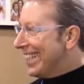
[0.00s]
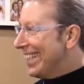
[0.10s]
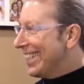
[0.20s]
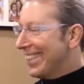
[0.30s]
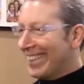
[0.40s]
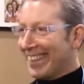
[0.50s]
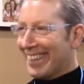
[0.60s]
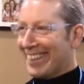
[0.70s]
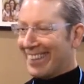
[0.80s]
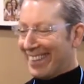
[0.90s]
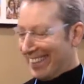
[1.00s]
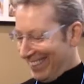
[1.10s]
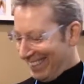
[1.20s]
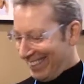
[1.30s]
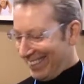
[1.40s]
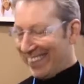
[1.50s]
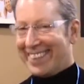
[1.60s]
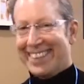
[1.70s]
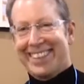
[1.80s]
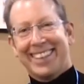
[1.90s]

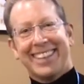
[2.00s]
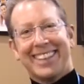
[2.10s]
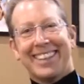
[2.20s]
(not speaking)